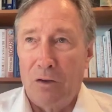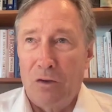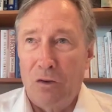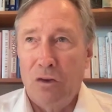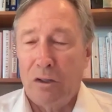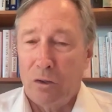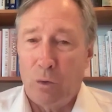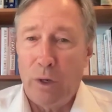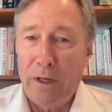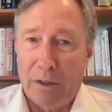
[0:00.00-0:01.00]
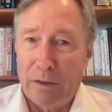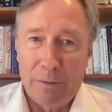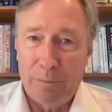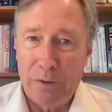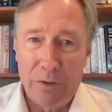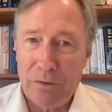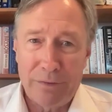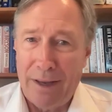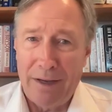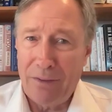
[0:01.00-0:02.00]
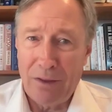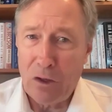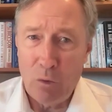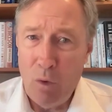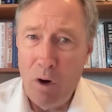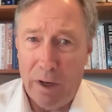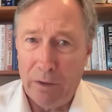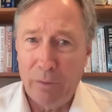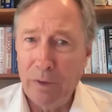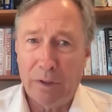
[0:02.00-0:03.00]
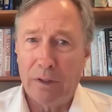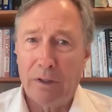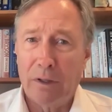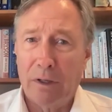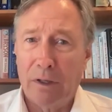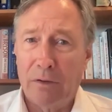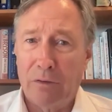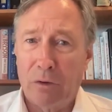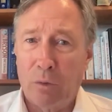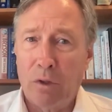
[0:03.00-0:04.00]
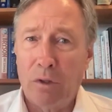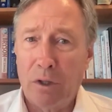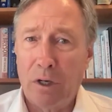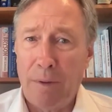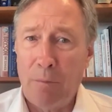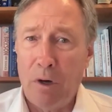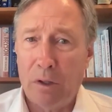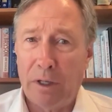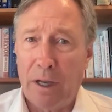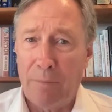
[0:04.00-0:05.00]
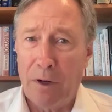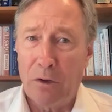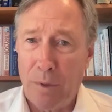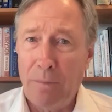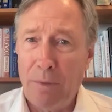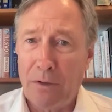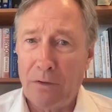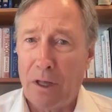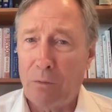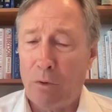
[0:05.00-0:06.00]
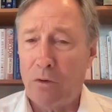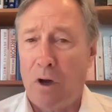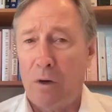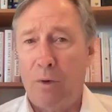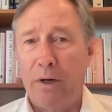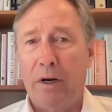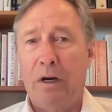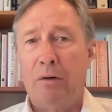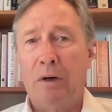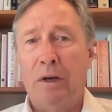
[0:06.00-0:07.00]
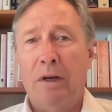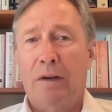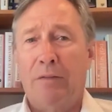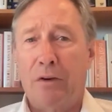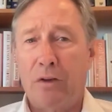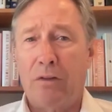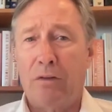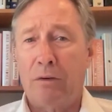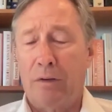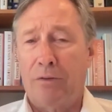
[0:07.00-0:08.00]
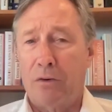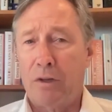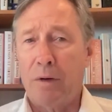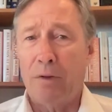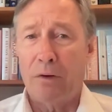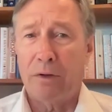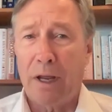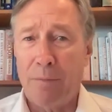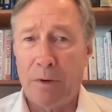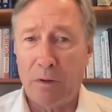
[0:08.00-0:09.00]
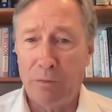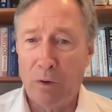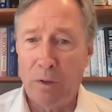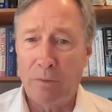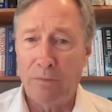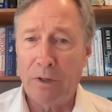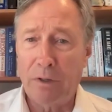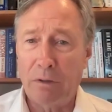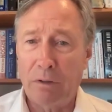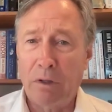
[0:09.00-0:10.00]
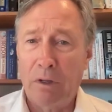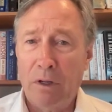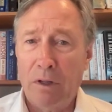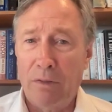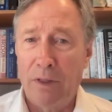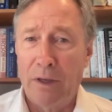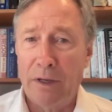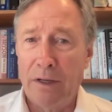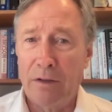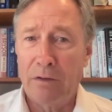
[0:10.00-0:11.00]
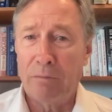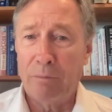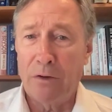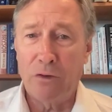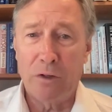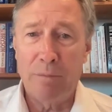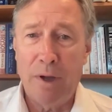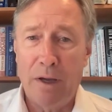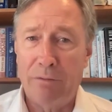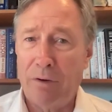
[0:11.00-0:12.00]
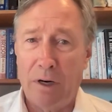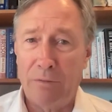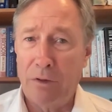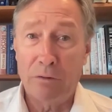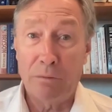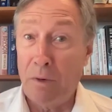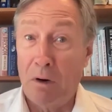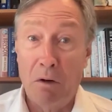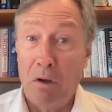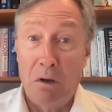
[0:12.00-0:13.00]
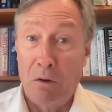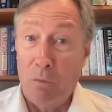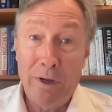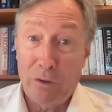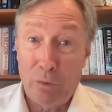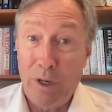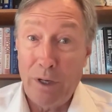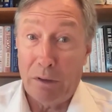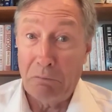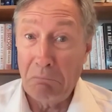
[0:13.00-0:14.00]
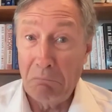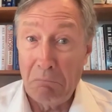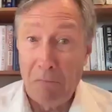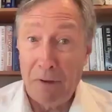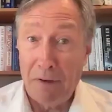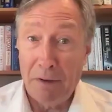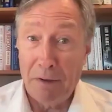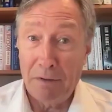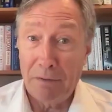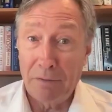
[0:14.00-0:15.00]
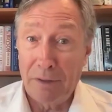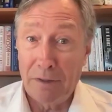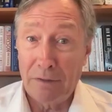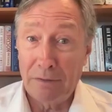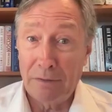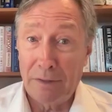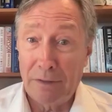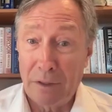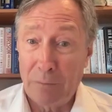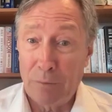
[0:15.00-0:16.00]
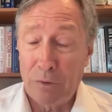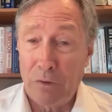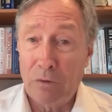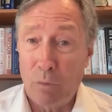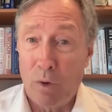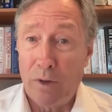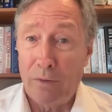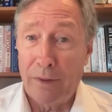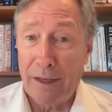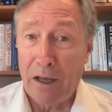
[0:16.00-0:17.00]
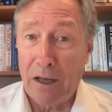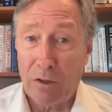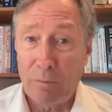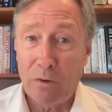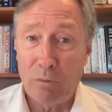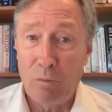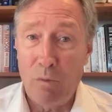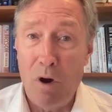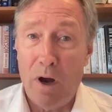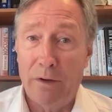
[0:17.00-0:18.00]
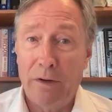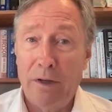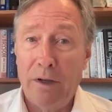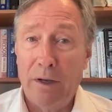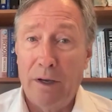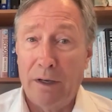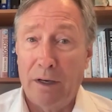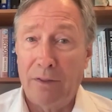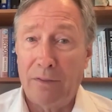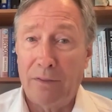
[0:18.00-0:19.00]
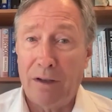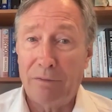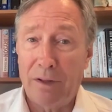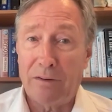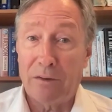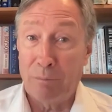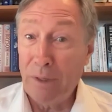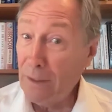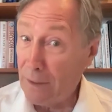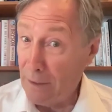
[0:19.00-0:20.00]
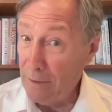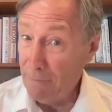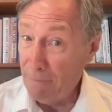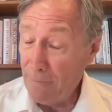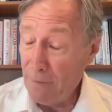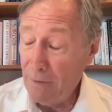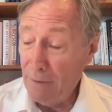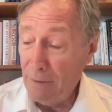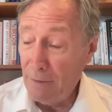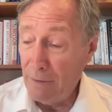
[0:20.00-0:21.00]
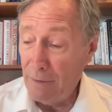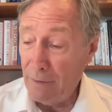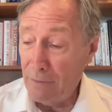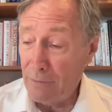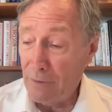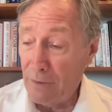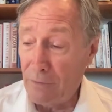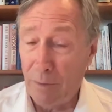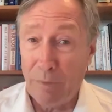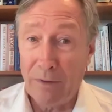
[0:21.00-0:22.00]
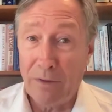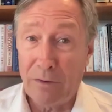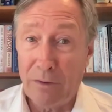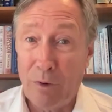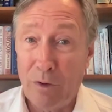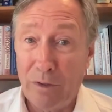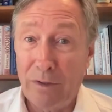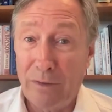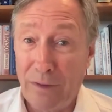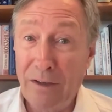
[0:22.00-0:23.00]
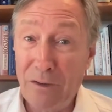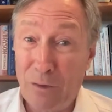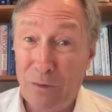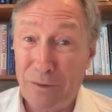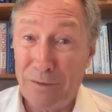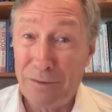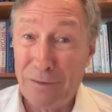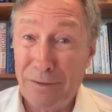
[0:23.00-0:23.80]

you can tweak it to produce anything you want, really. Uh, mm. So we're going to be modeling MHP because that's what's hot right now. If there's other, if there's some other chemical form of nickel that is much in demand five years from now, we can tweak it and and and, and produce what the customers want. And I think that flexibility is uh, something that's important to the end users